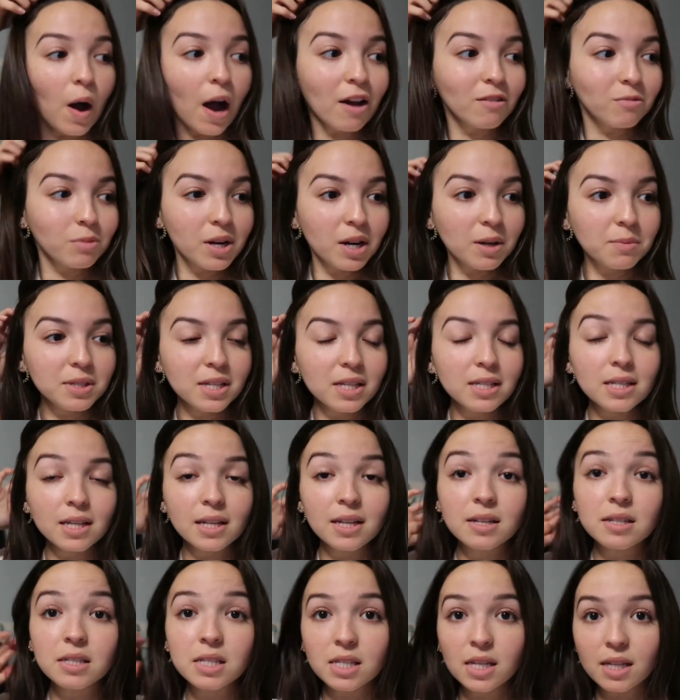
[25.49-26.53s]
I've been up since
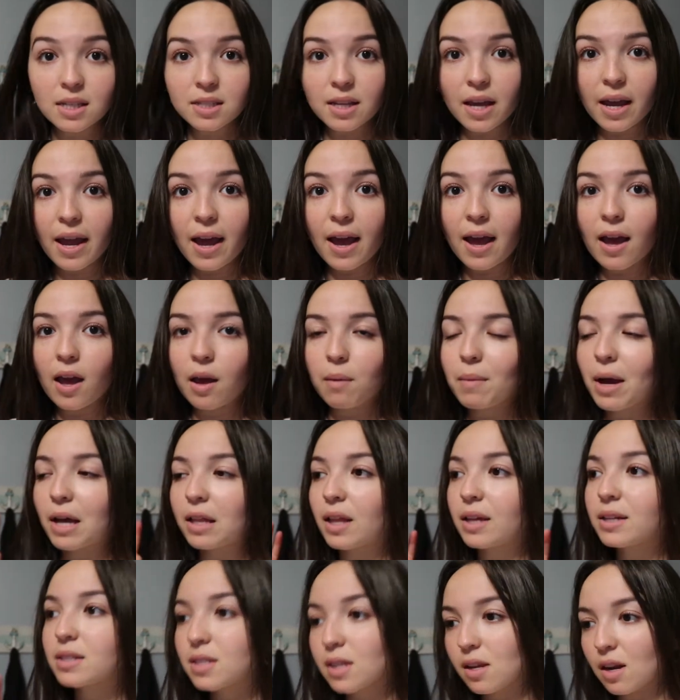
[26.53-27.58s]
like six A M I
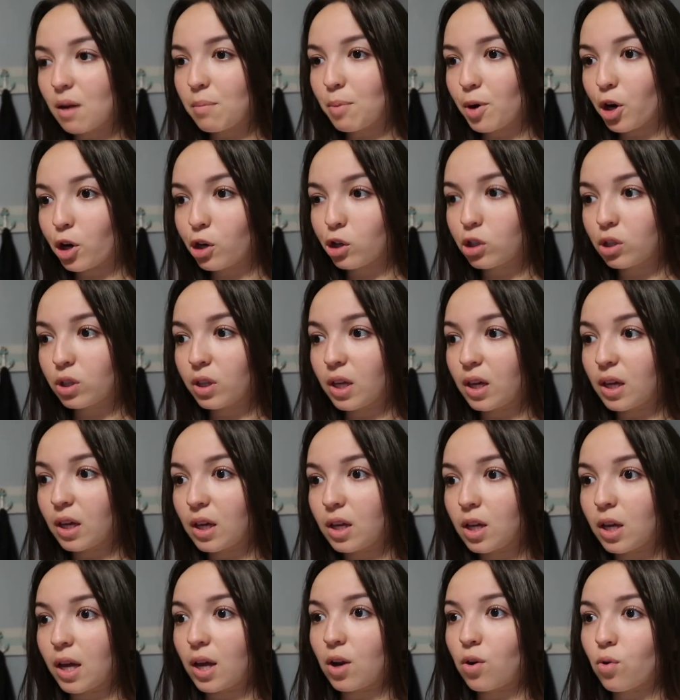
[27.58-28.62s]
like to get up
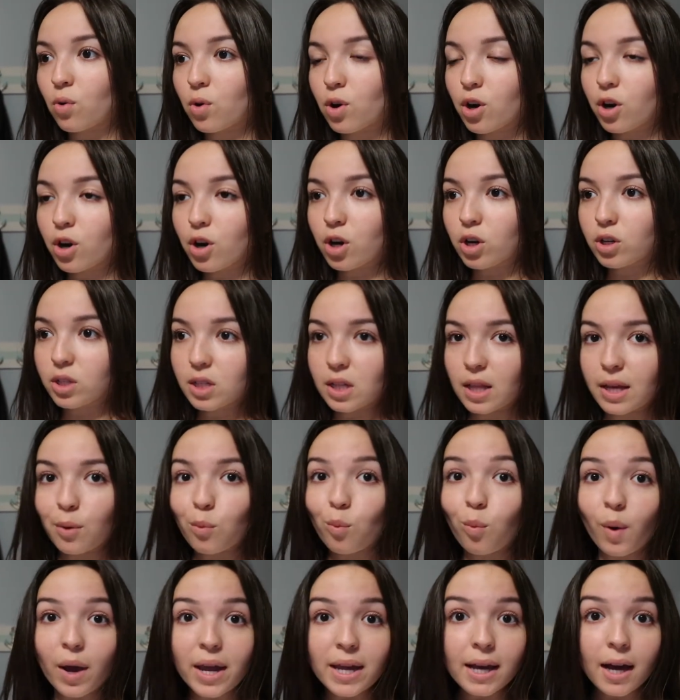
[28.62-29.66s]
early in order to
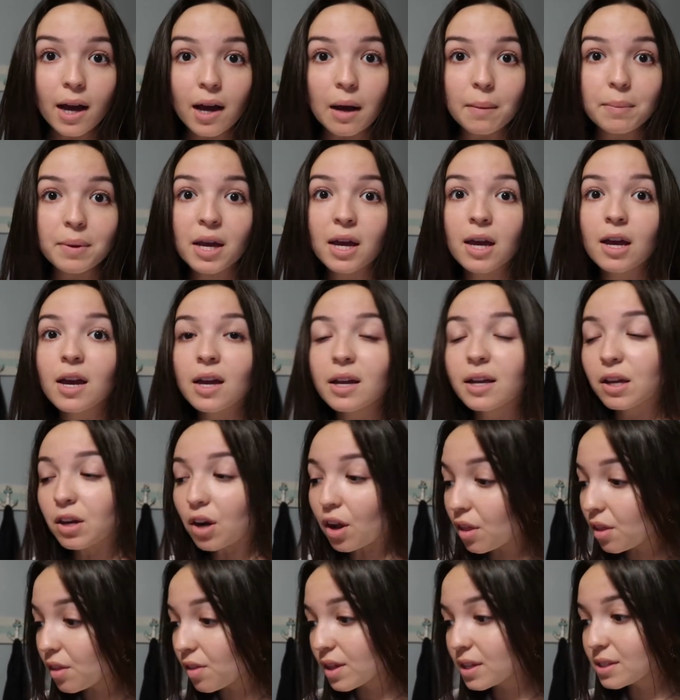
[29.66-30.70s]
like wake up, get
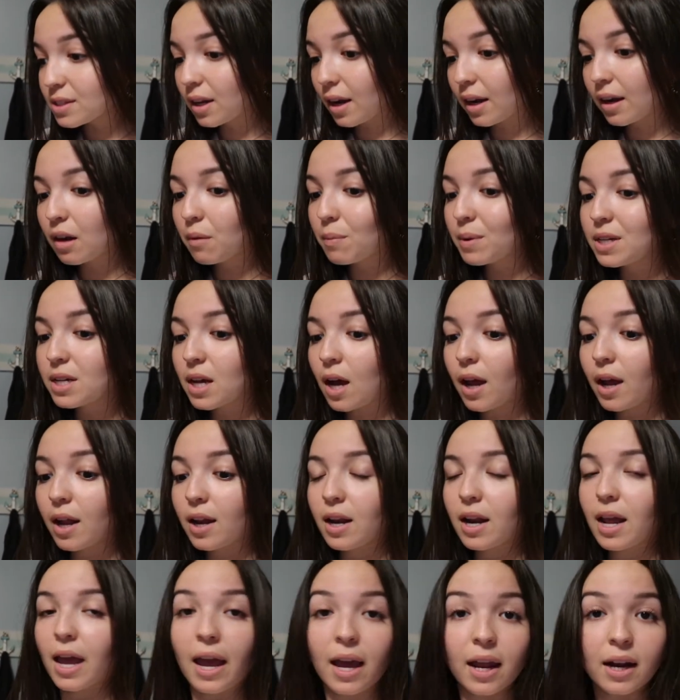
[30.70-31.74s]
all the things that need to be
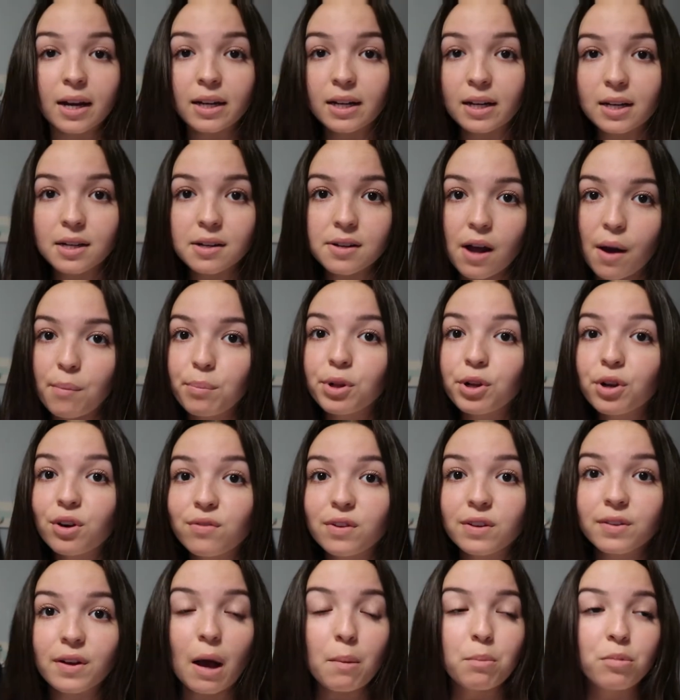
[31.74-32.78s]
done, and I needed to upload
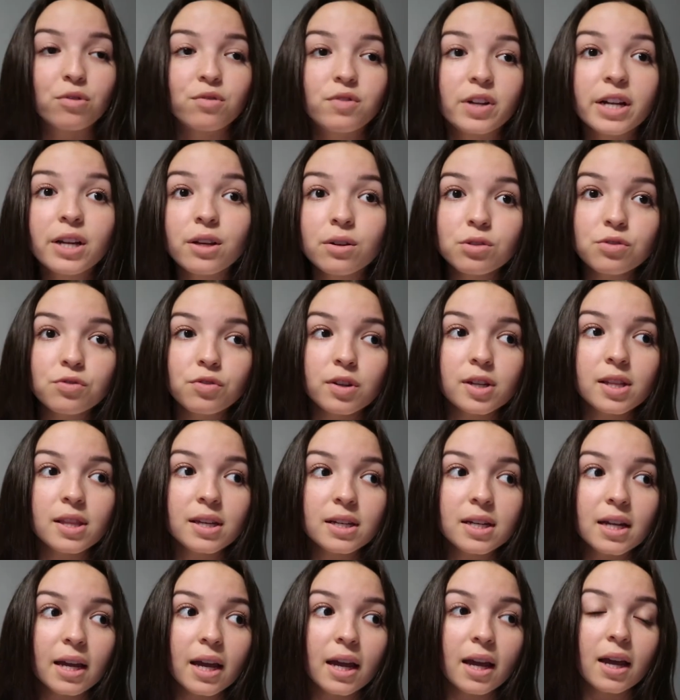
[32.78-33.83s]
a couple videos for
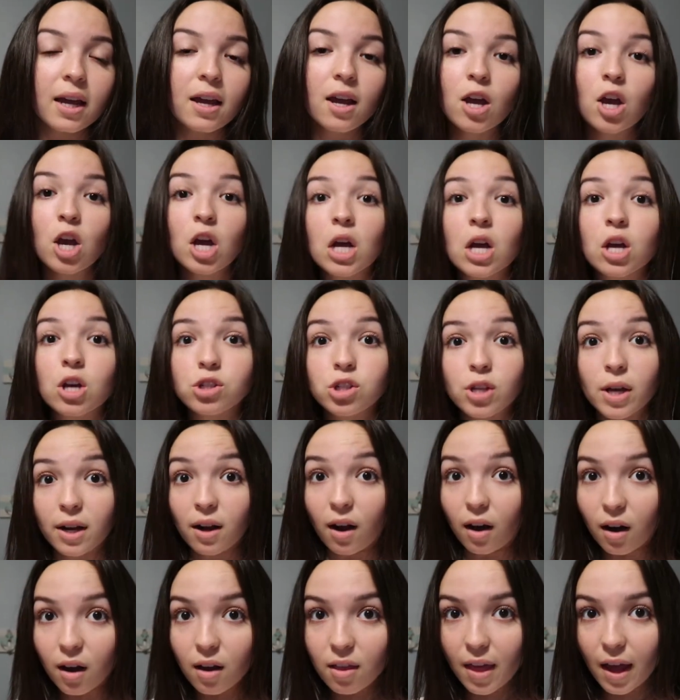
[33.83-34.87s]
the day. So I
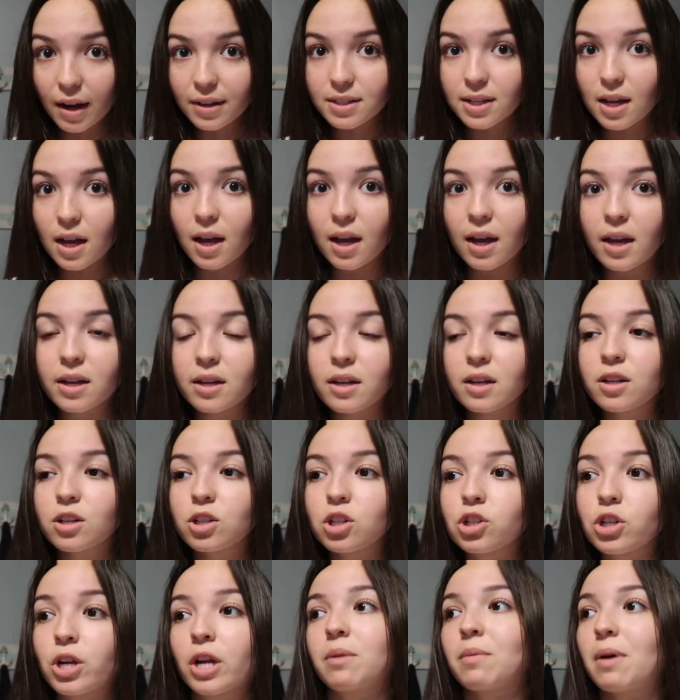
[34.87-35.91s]
got all that done,
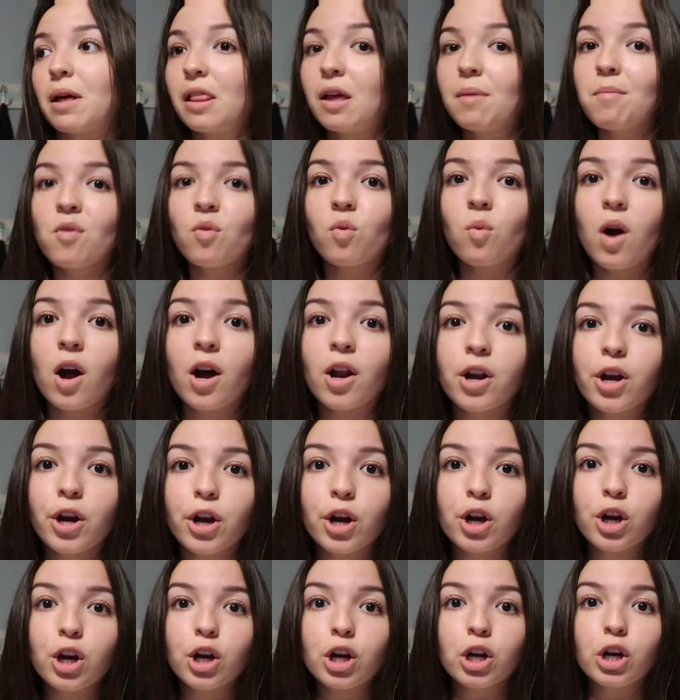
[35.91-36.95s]
drank my lemon
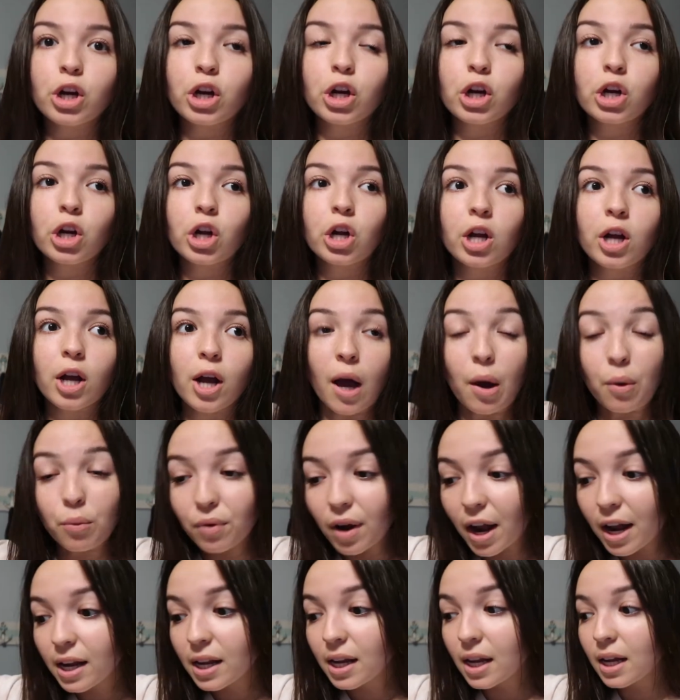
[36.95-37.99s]
water, got
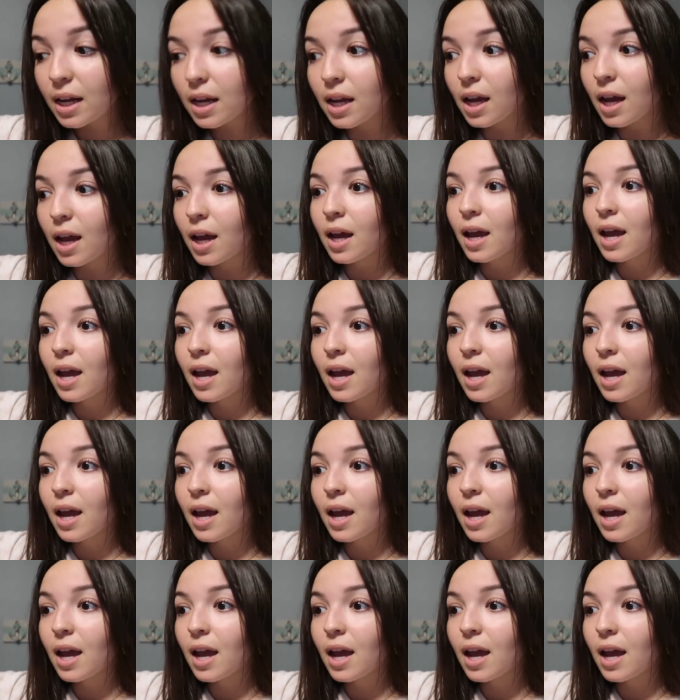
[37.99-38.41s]
ready.